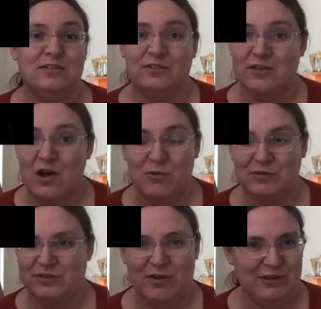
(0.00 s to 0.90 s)

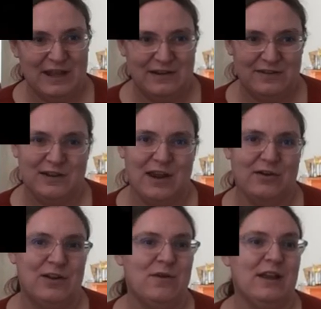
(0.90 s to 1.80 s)
don't don't let it scare
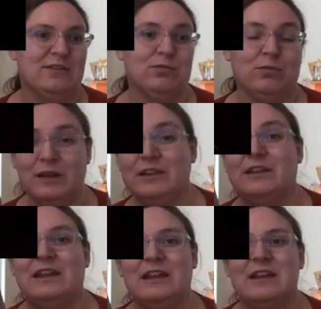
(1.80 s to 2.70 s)
you. It's
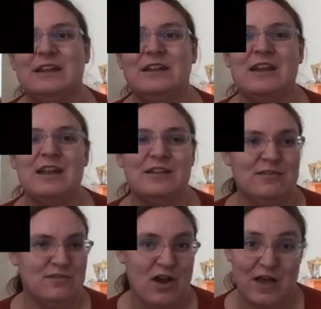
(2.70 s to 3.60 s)
really
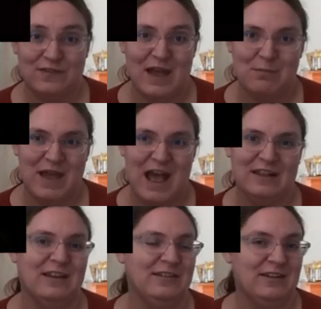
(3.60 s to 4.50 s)
not that
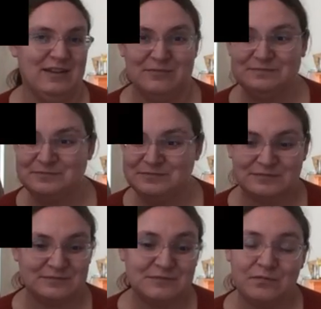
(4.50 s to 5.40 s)
bad. They did
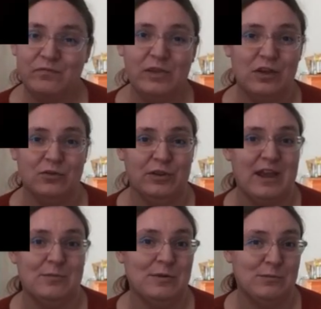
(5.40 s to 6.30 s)
you know, they
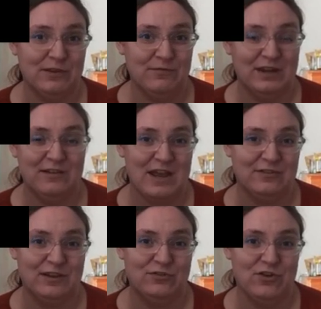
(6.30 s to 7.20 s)
kept up with the
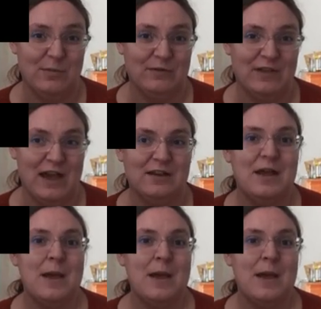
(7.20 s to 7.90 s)
fantastic job of that.